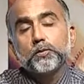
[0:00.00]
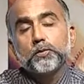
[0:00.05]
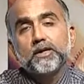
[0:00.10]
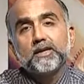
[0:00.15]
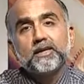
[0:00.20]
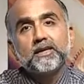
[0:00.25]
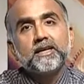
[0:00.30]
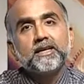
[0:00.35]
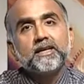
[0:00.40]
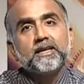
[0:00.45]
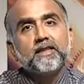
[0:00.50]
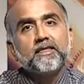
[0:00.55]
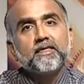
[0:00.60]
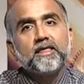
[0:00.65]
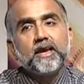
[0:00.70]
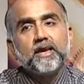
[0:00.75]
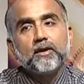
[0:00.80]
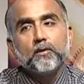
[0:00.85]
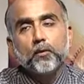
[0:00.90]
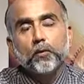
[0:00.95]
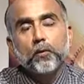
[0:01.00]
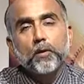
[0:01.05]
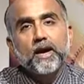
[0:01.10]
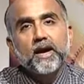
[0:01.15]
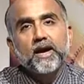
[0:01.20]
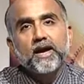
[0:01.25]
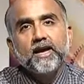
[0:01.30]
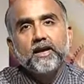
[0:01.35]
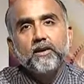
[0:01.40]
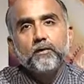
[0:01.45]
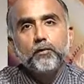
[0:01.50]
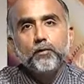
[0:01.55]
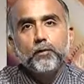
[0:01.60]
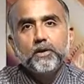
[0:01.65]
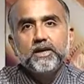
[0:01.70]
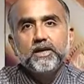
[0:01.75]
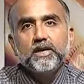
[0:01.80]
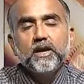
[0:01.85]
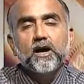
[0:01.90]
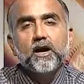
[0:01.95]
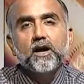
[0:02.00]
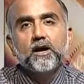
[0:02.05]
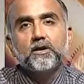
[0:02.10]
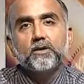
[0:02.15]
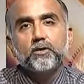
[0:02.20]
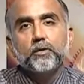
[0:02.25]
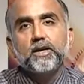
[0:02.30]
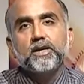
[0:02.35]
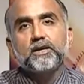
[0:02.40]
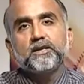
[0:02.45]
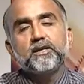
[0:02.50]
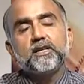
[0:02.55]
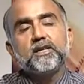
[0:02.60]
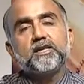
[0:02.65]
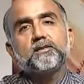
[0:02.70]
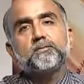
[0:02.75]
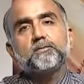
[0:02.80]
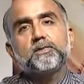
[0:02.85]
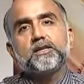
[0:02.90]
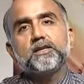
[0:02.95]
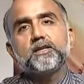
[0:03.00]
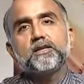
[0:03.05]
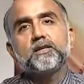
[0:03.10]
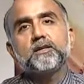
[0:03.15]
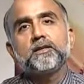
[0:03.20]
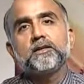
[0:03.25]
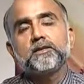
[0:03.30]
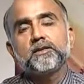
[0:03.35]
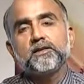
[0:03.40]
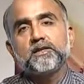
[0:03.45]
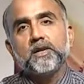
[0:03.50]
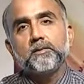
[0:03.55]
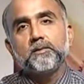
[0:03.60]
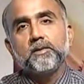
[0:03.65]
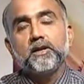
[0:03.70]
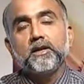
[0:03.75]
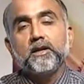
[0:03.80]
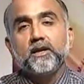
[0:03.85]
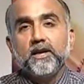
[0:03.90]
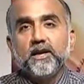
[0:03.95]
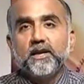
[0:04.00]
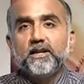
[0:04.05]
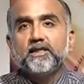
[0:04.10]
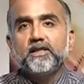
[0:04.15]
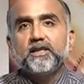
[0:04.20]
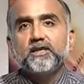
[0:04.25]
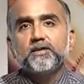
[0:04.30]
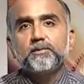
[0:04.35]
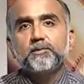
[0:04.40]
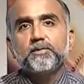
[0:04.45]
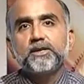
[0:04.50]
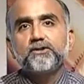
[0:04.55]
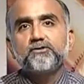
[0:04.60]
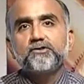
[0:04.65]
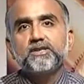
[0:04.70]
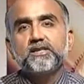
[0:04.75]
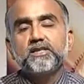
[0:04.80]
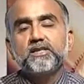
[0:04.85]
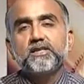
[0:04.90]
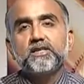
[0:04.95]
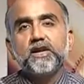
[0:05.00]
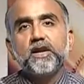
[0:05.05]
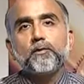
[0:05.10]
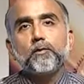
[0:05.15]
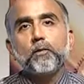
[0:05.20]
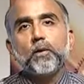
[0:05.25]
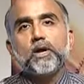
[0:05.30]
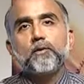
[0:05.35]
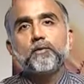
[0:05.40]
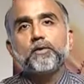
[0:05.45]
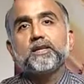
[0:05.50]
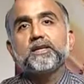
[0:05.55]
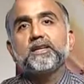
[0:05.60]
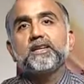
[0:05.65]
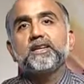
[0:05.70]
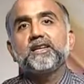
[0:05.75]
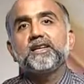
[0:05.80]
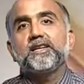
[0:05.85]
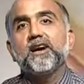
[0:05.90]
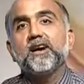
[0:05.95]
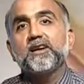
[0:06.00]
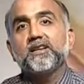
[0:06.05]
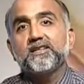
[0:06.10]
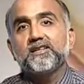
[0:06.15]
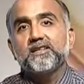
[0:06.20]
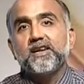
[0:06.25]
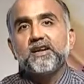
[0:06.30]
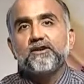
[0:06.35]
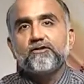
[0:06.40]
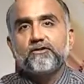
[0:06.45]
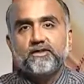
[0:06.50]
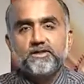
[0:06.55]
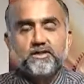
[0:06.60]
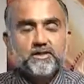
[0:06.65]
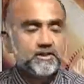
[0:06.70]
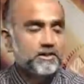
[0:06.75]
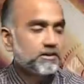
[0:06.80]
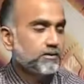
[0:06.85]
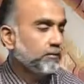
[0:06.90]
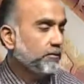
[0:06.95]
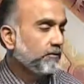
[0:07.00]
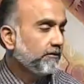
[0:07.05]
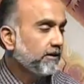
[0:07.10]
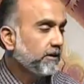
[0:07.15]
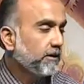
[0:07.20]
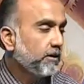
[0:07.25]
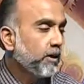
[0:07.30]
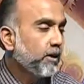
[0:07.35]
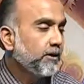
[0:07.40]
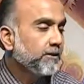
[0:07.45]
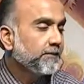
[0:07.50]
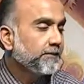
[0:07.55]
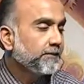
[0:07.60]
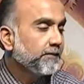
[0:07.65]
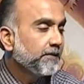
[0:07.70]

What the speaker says: well, that why we are doing this particular step in this matrices and why we are getting our desired results. Moving along,